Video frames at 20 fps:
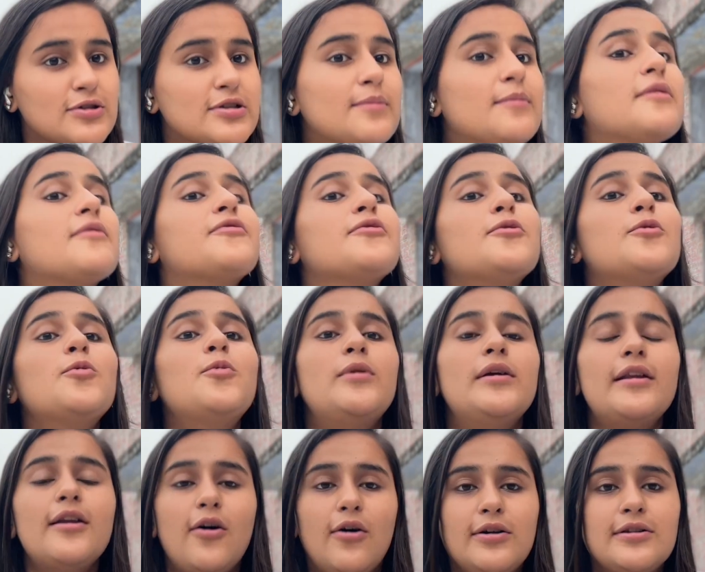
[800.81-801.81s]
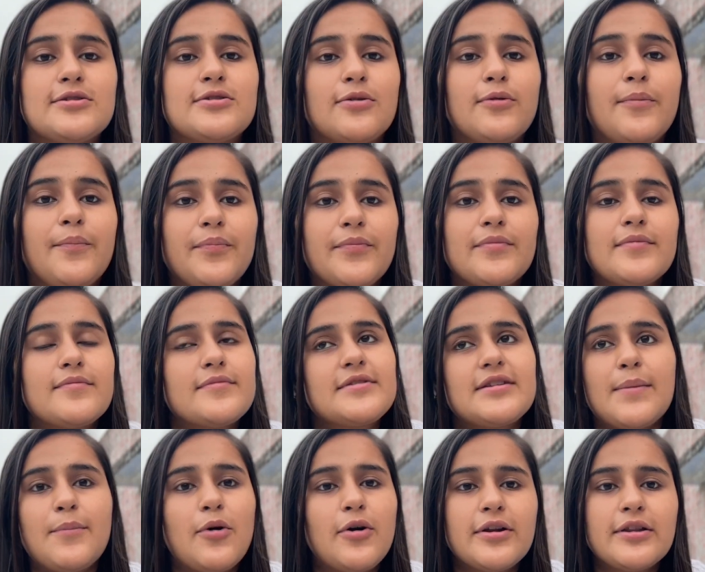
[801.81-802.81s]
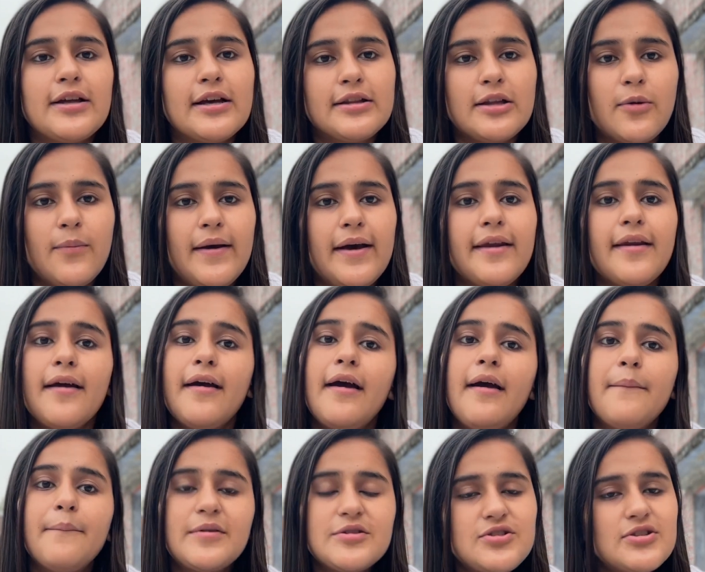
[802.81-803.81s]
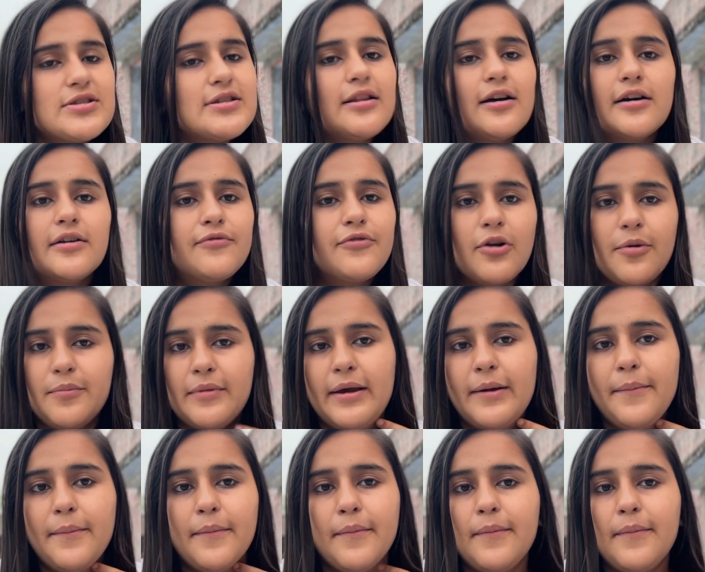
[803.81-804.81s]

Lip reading: Some of you will also, some or the other where, but just learn from them.